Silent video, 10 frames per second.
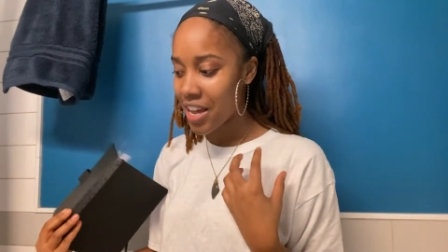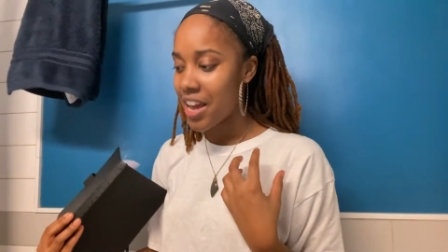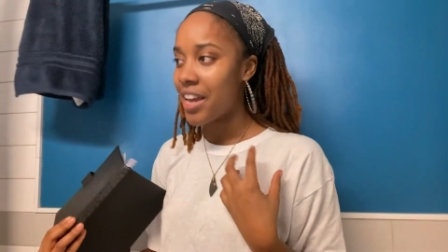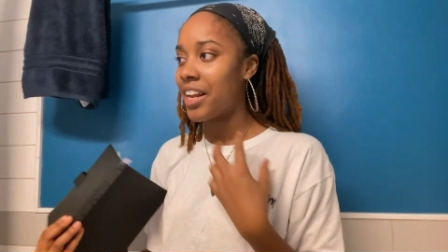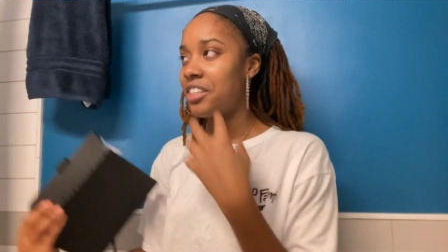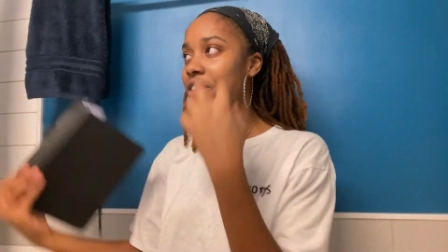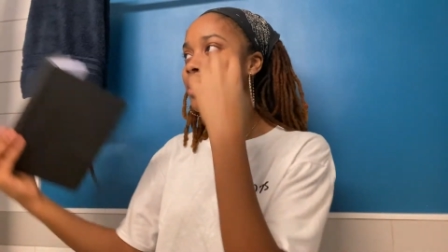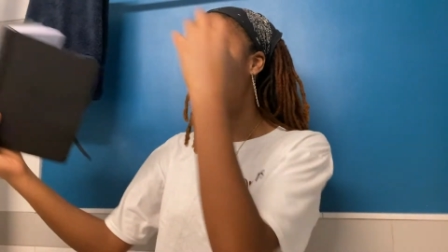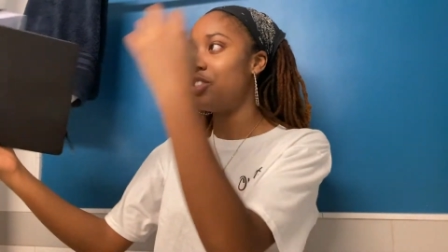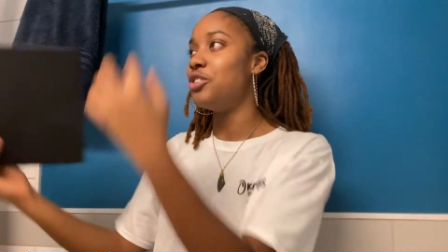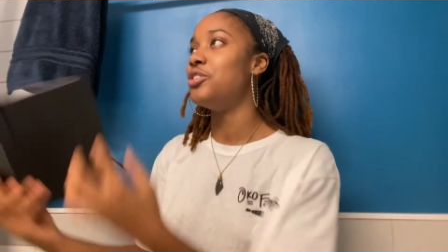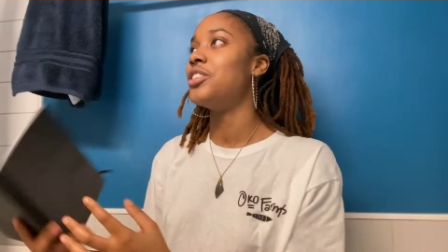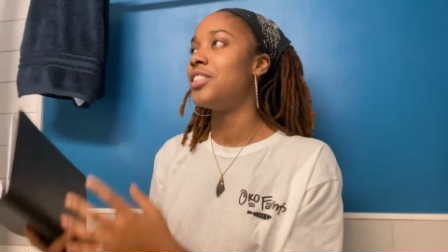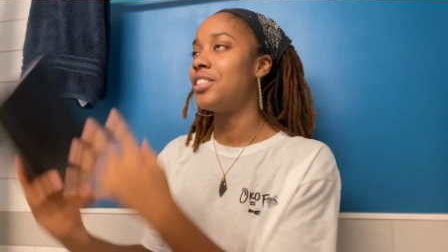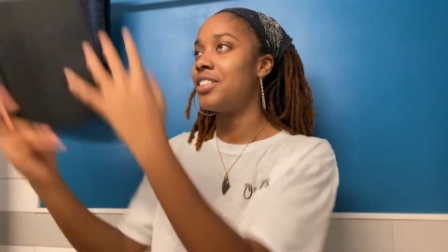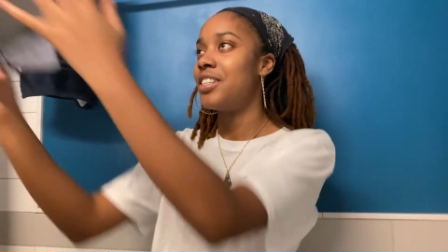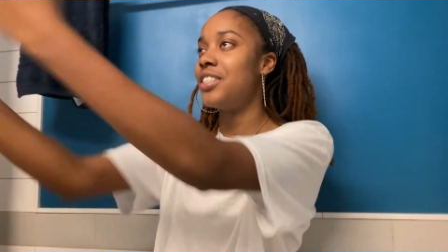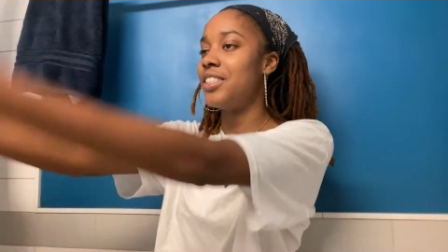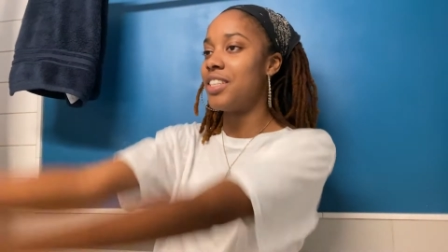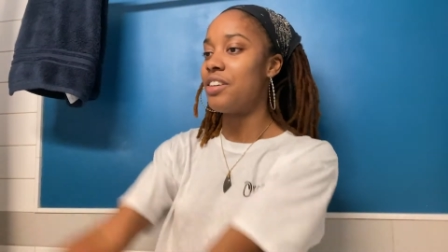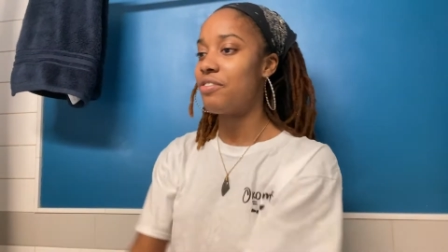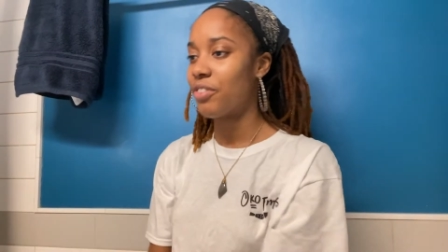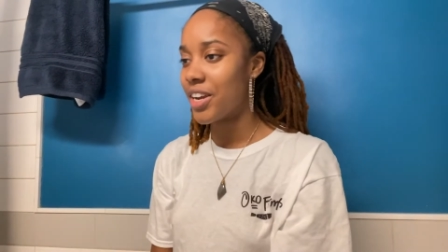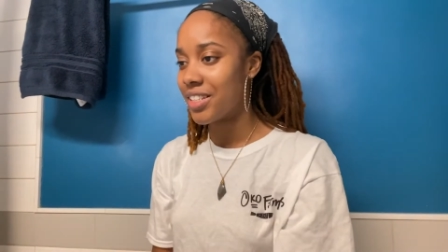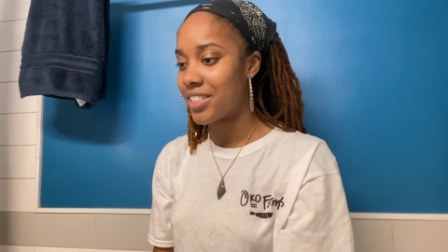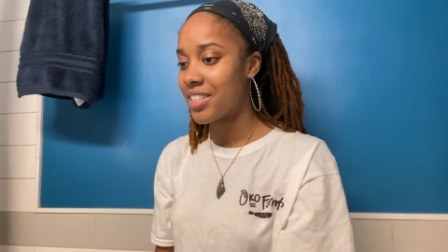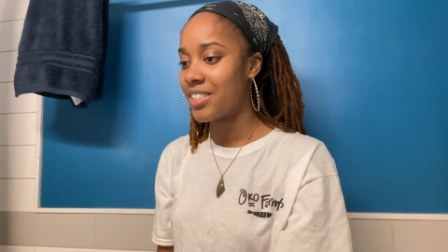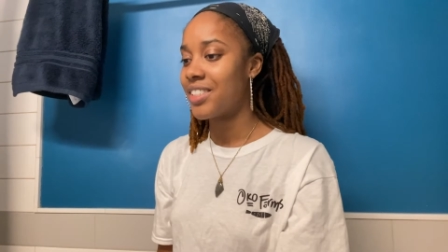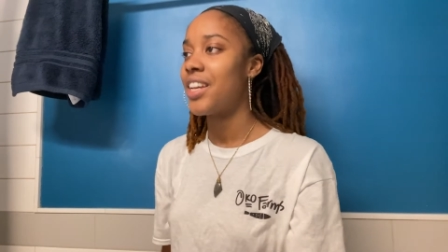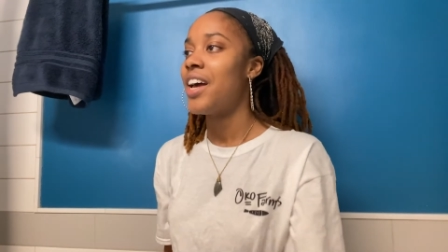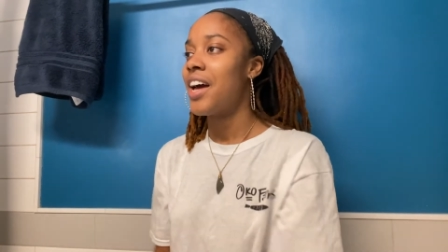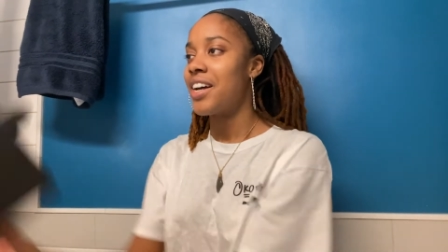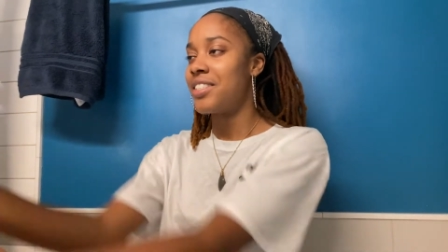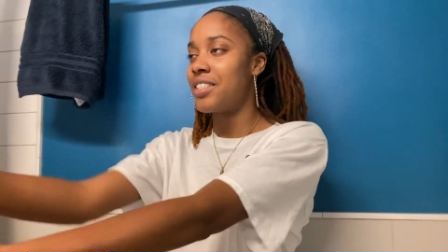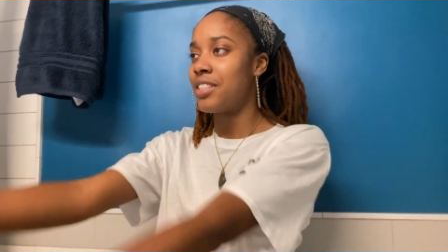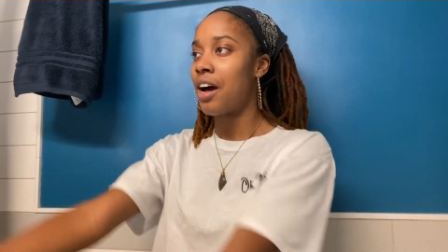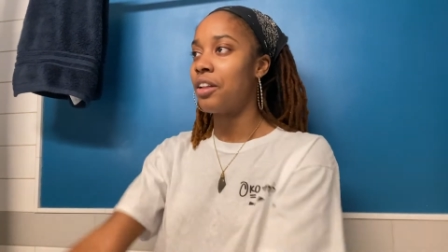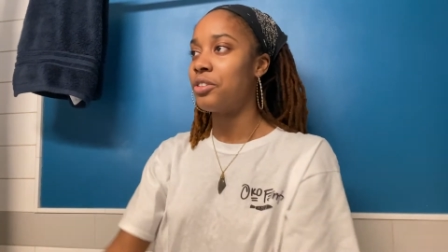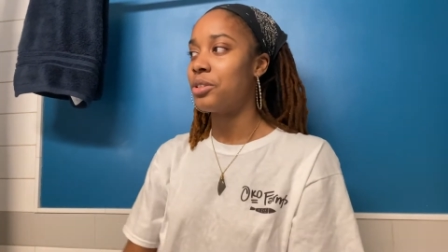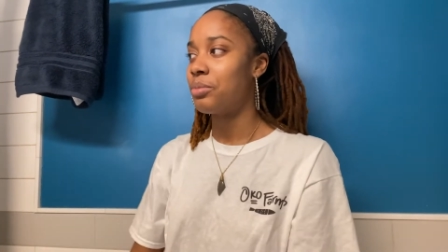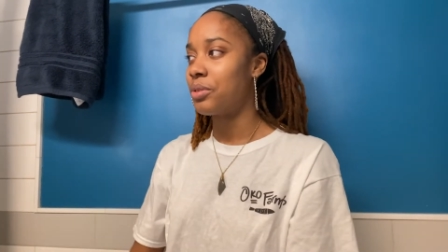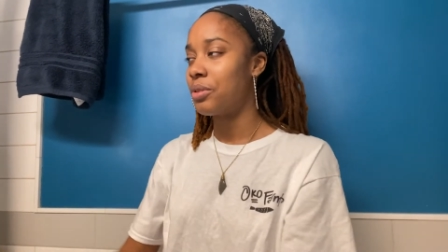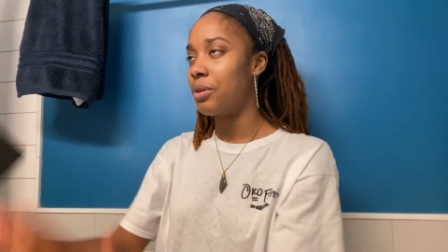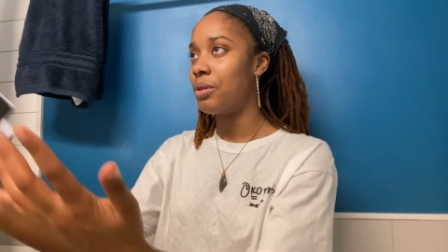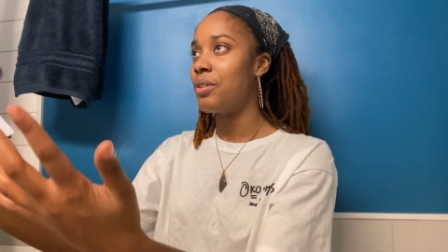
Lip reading: And you just see Francis as the knowledgeable